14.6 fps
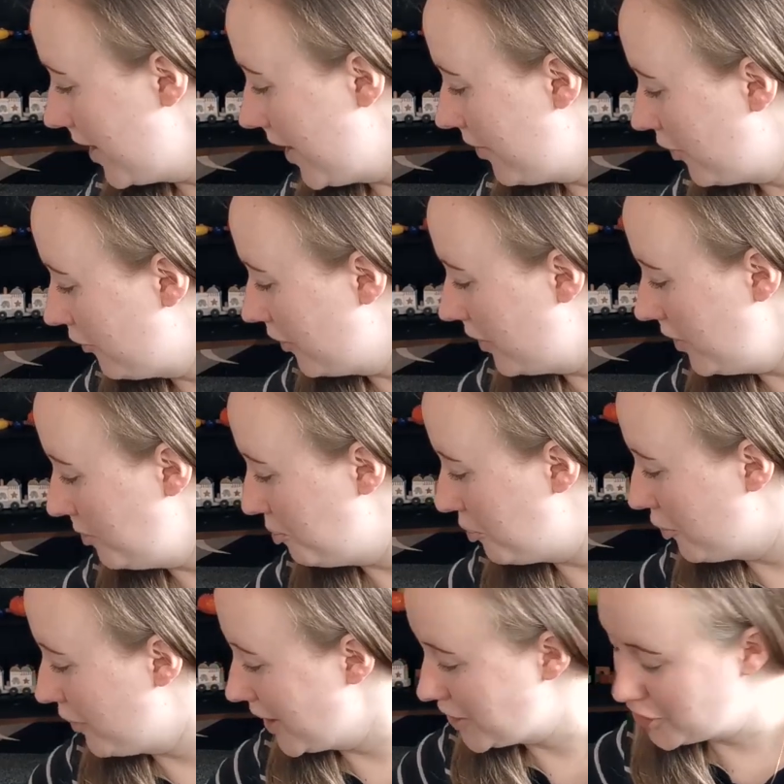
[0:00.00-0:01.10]
And they're very
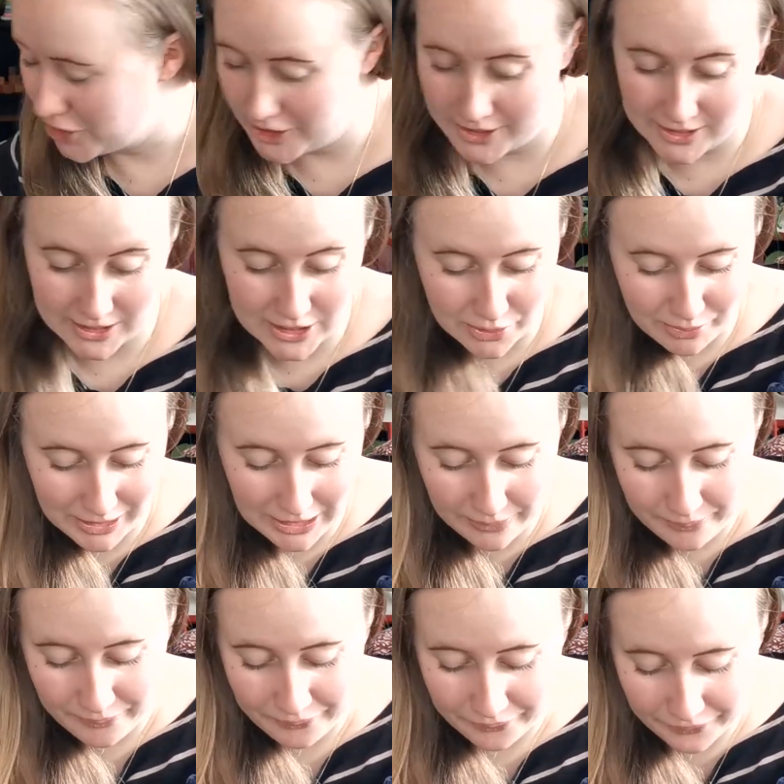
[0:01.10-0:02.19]
precious to me.